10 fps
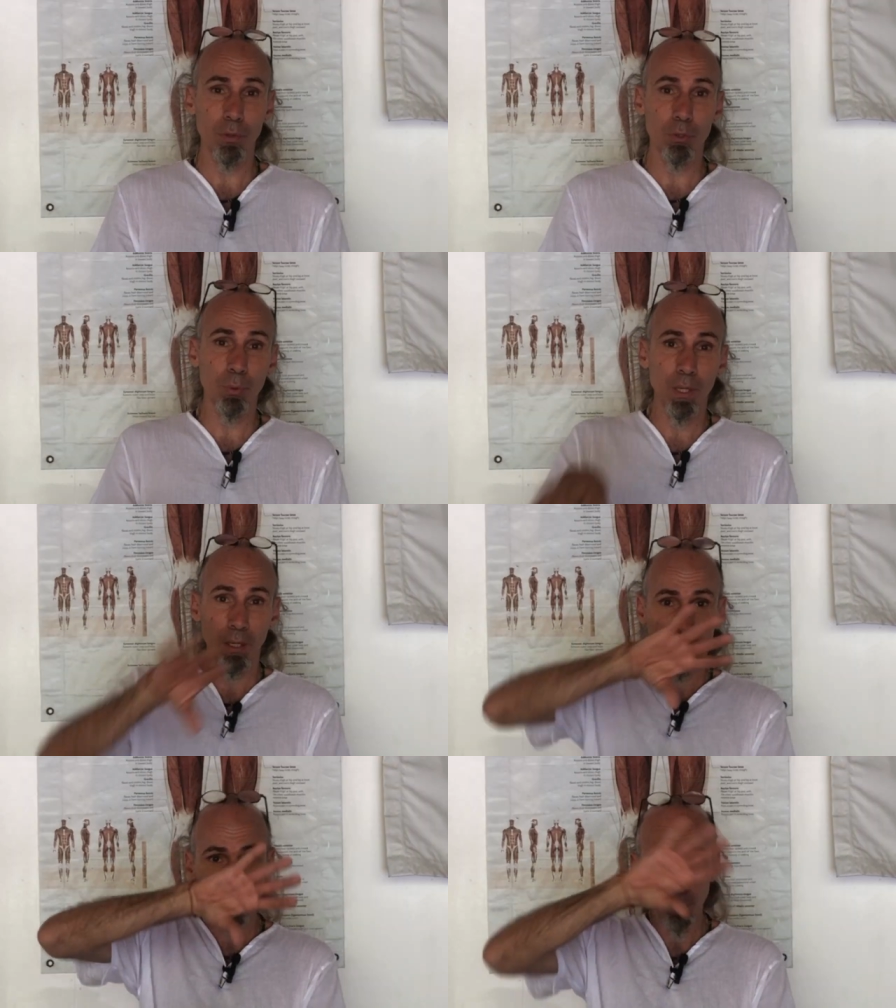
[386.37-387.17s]
of a
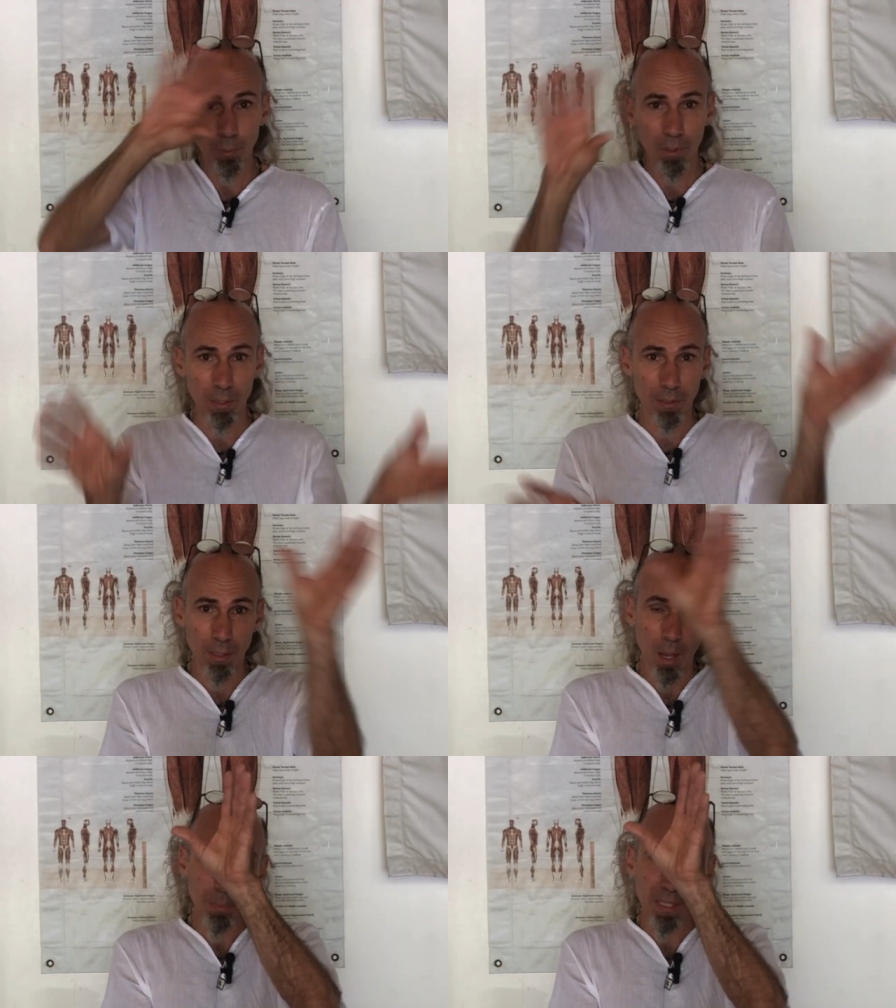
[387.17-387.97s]
tree, you put it
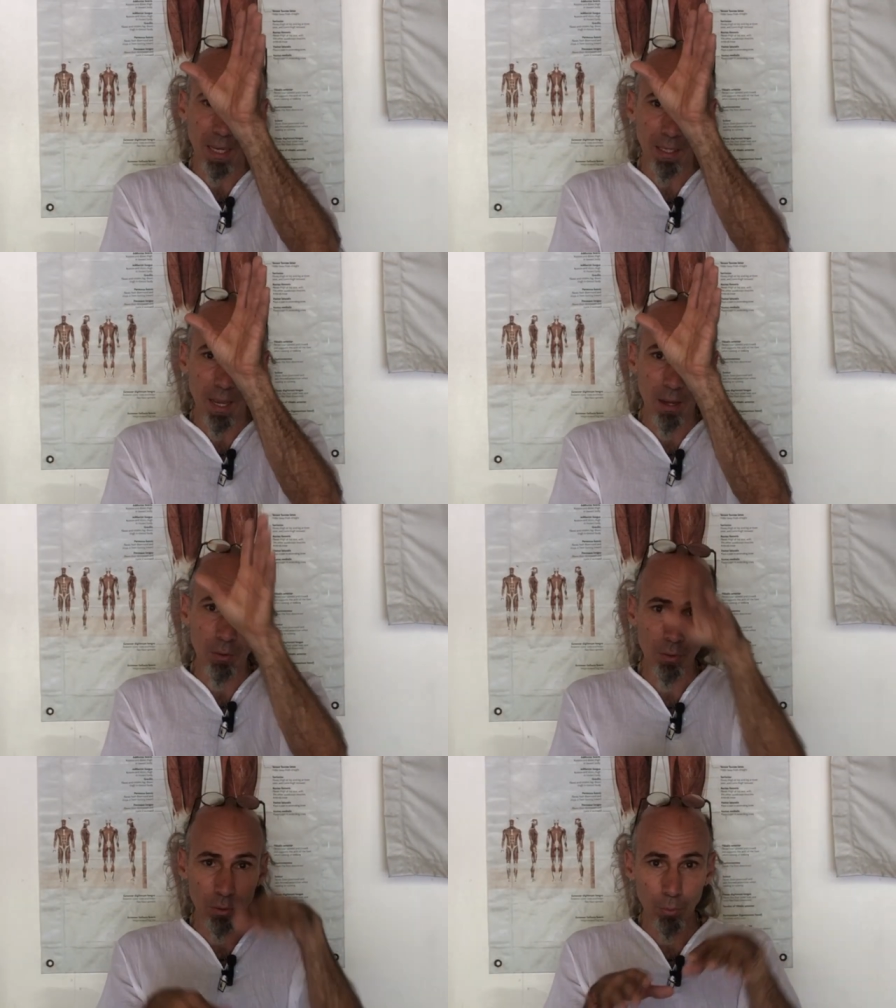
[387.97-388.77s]
upside
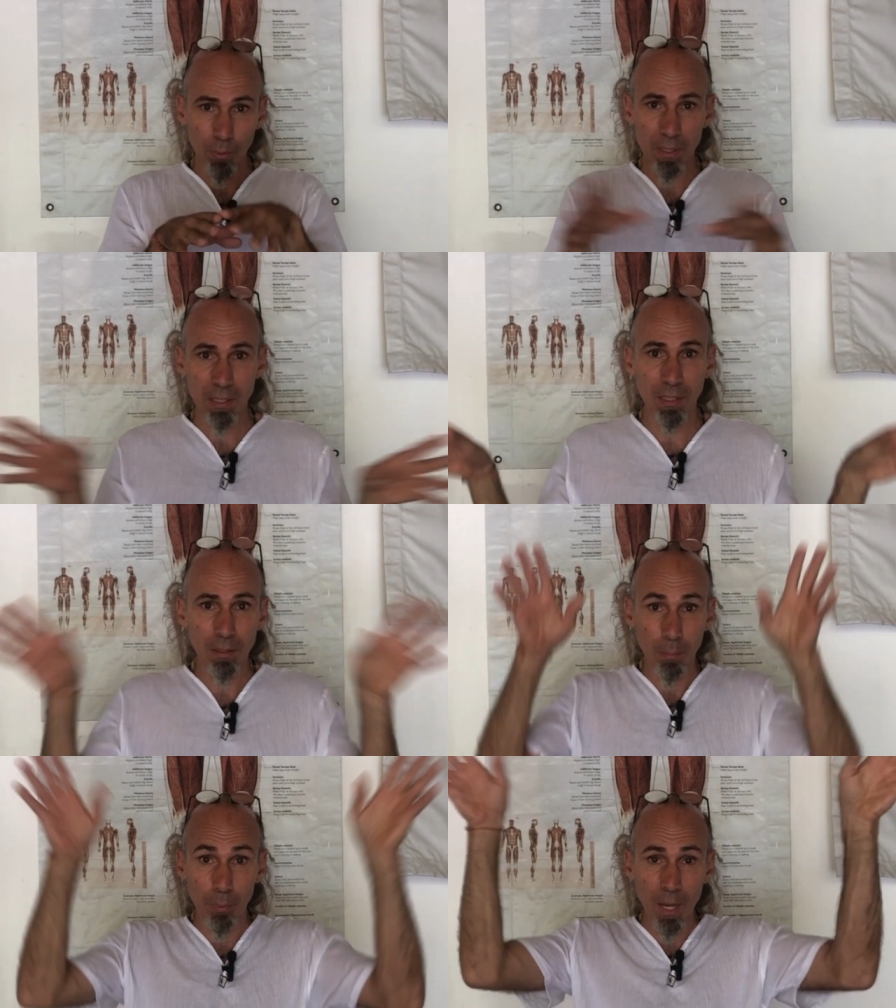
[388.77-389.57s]
down, you will
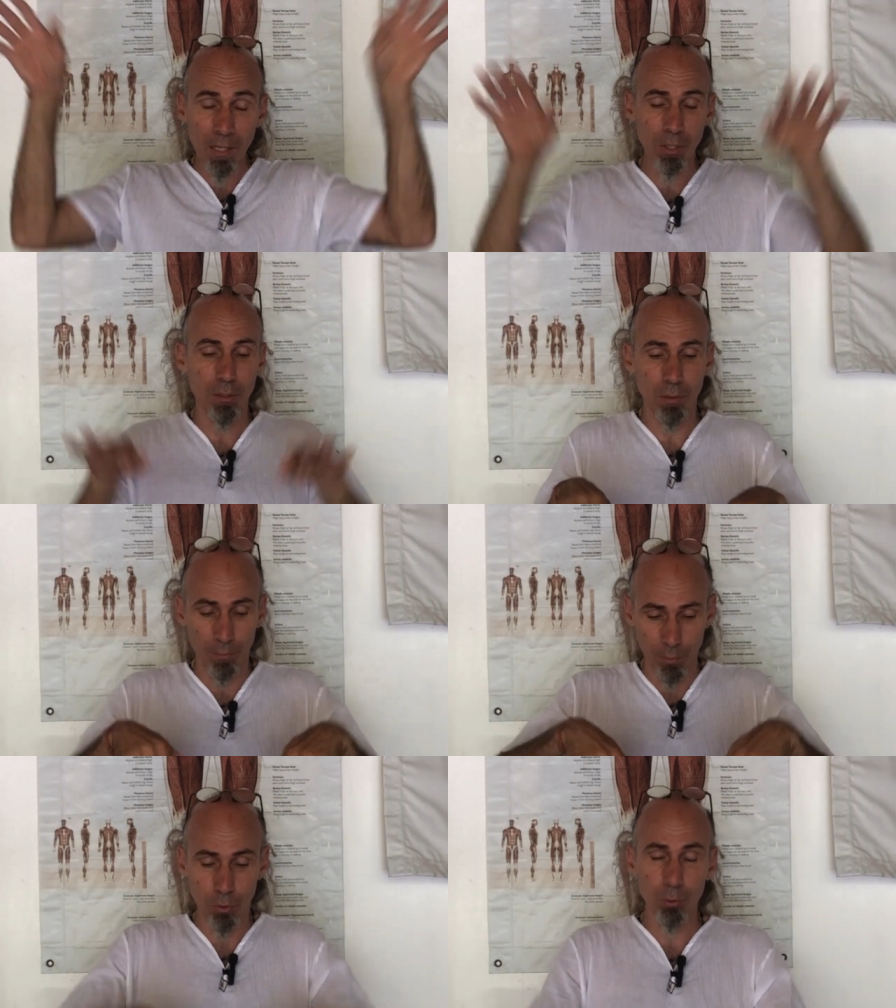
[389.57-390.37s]
see the branches
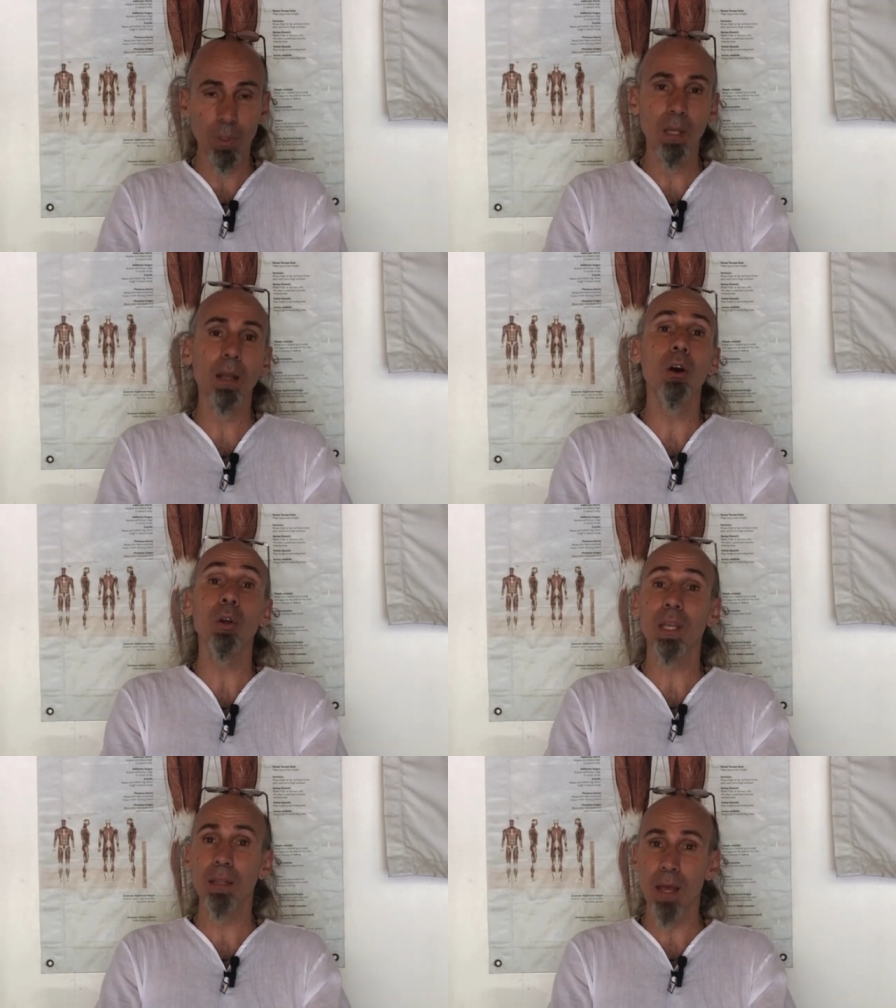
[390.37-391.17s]
of the tree
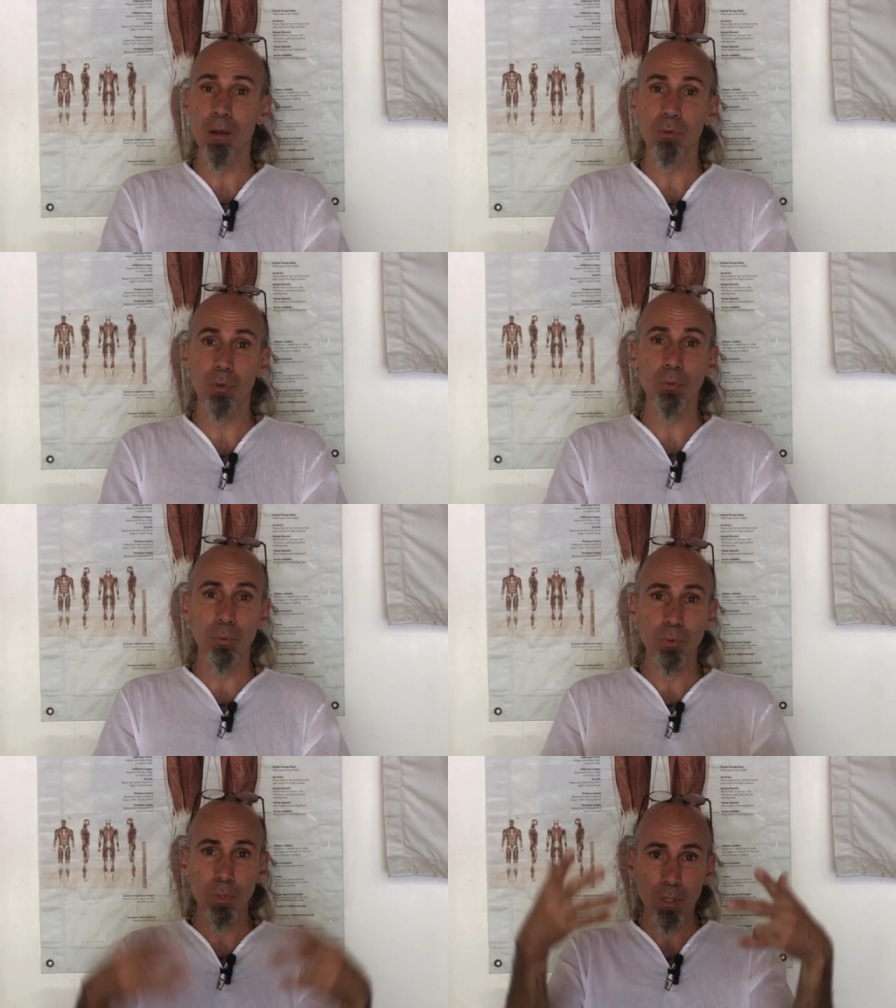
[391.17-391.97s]
going down the
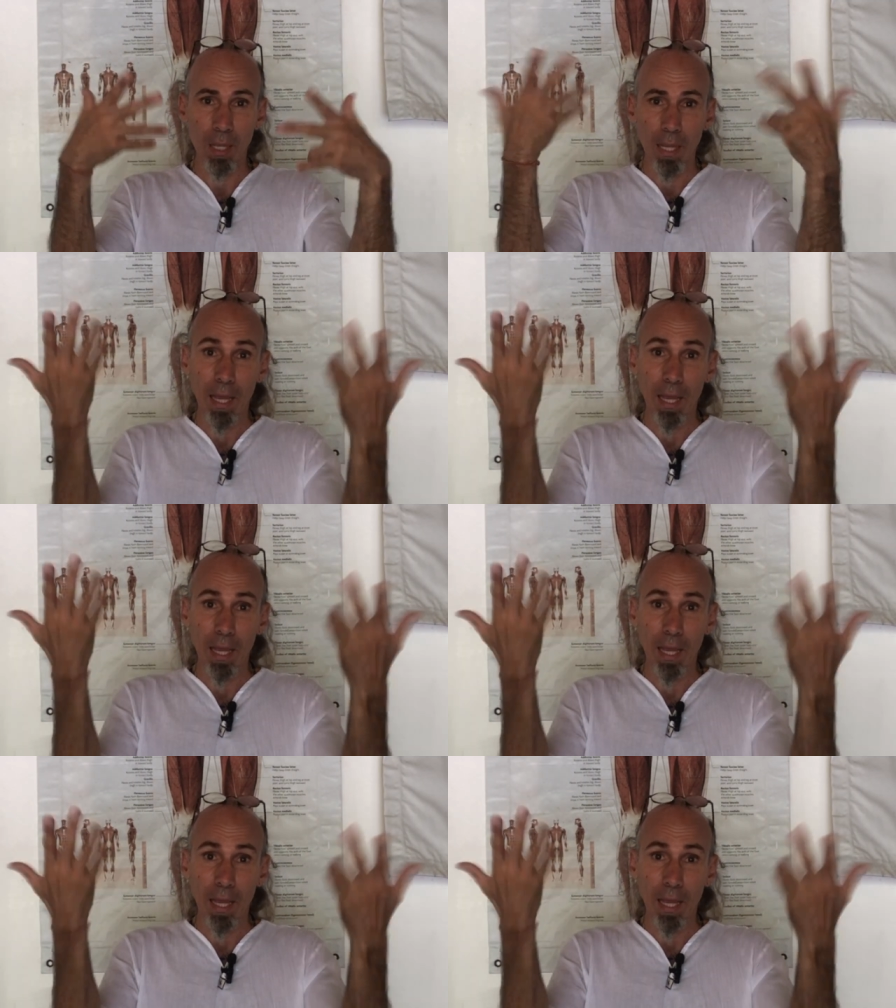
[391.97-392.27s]
roots,